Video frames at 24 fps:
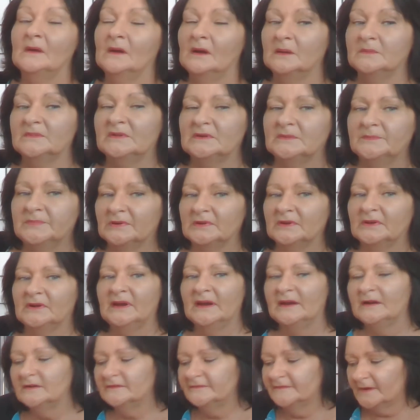I'm going to pull a
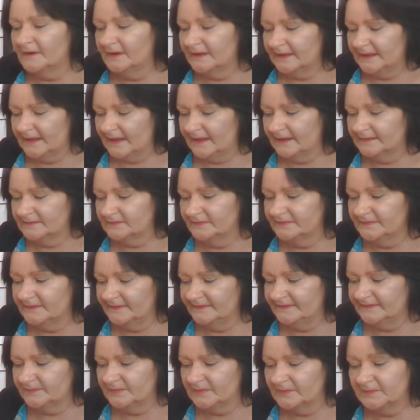clarify card on
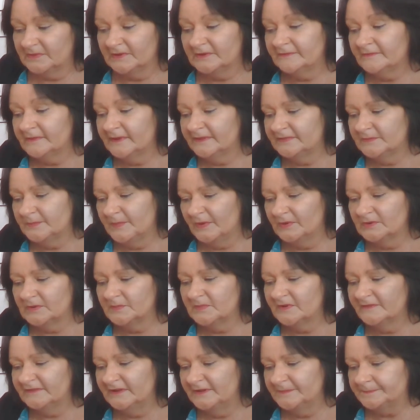this. I'm going to read the bottom
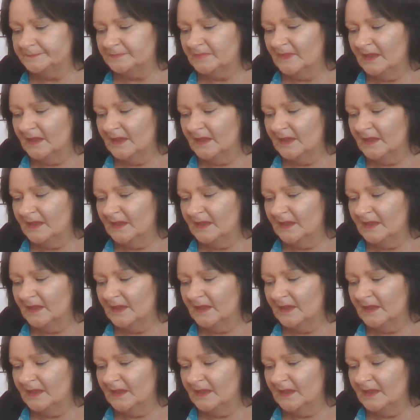of it.